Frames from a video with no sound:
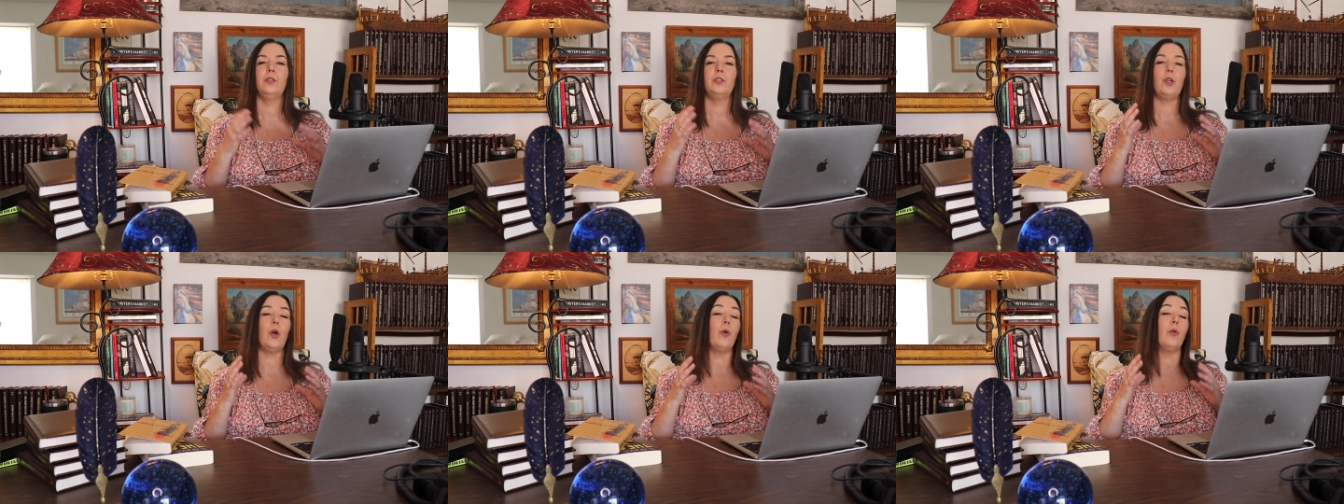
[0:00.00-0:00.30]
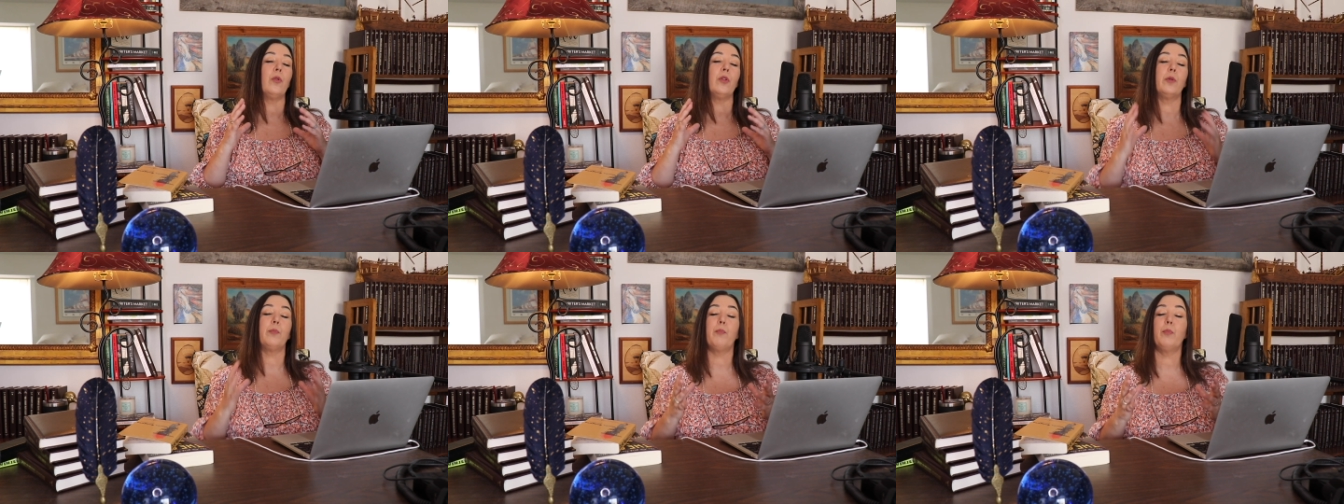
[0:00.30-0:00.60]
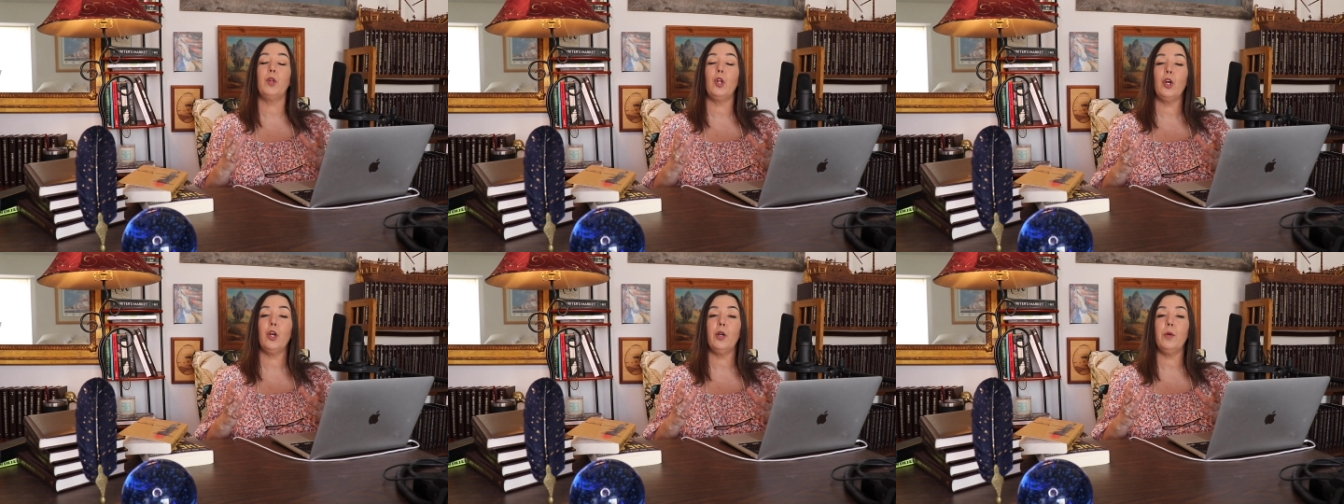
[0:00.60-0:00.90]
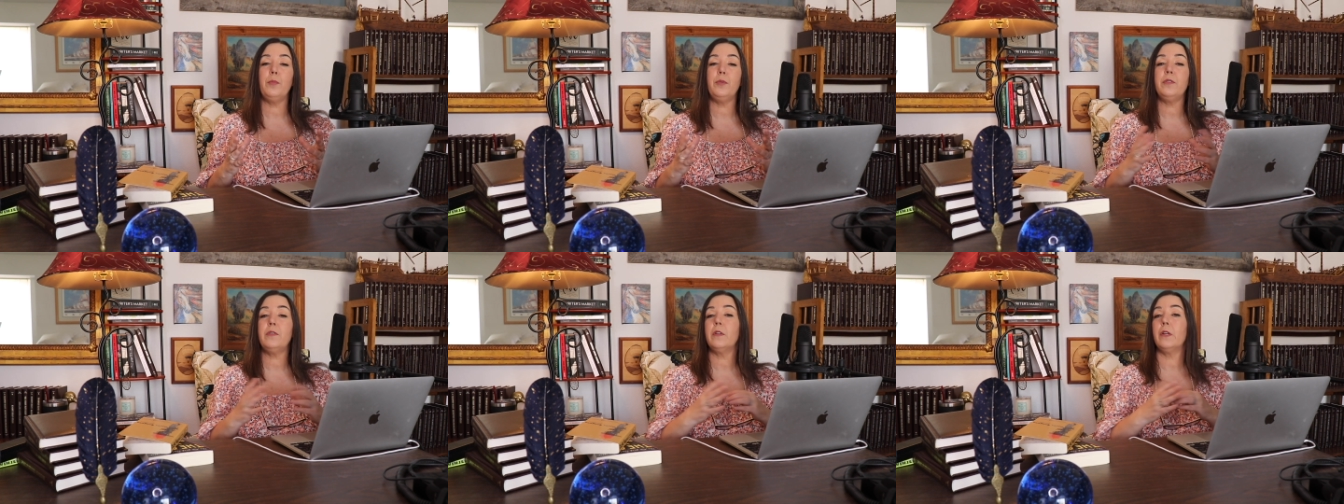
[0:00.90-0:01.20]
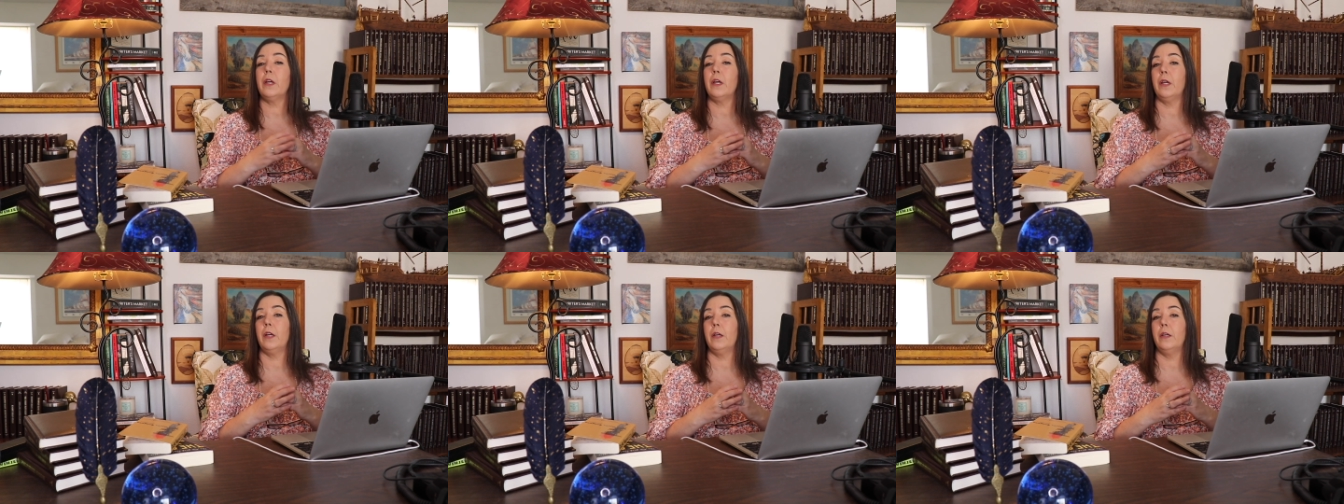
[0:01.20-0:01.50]
So, blurbs
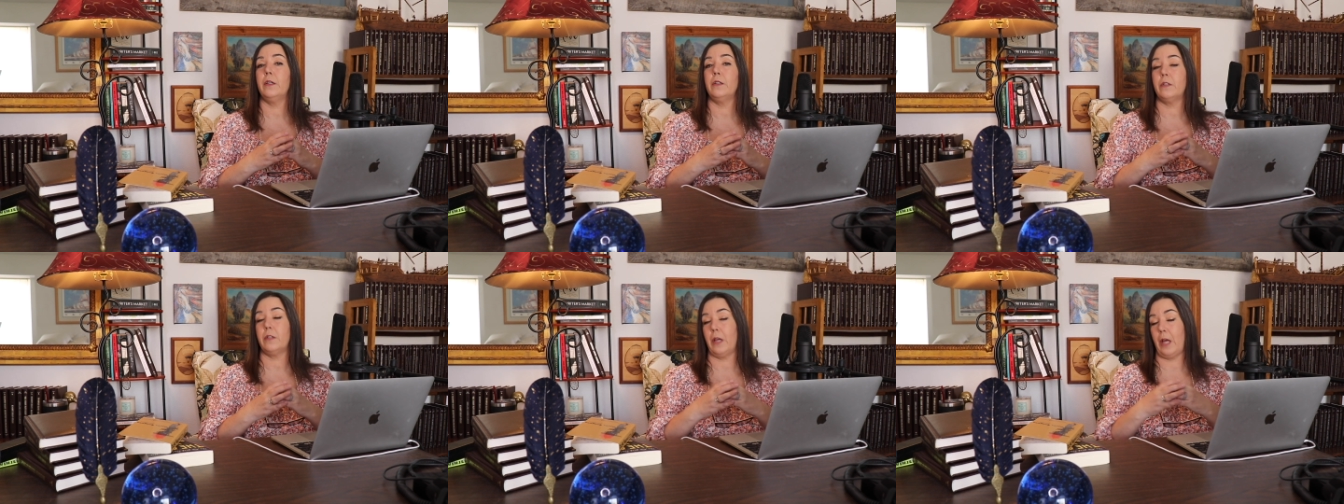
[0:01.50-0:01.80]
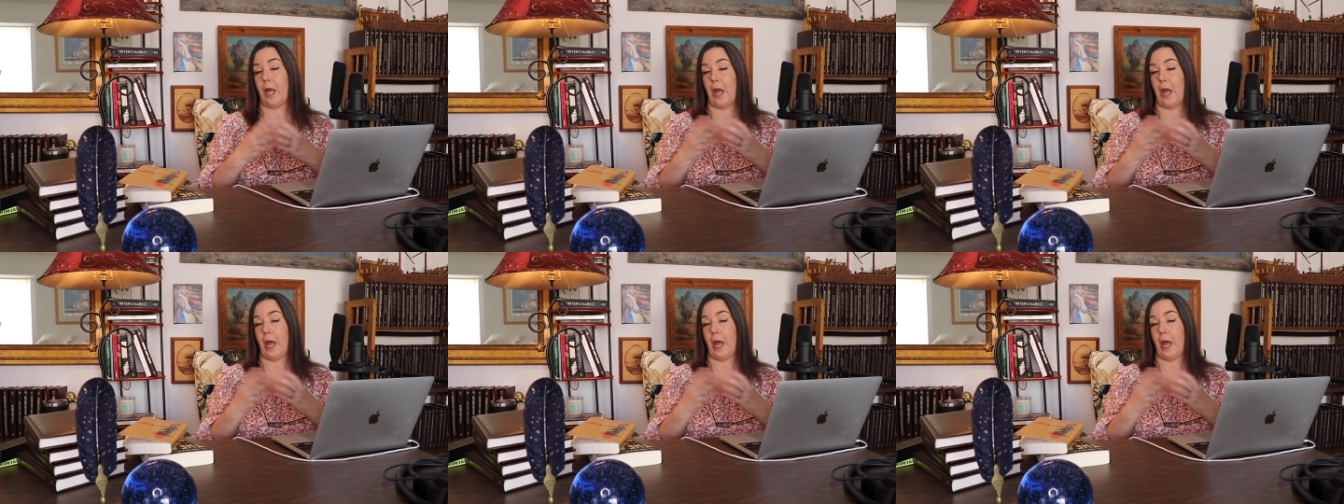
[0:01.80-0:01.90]
is,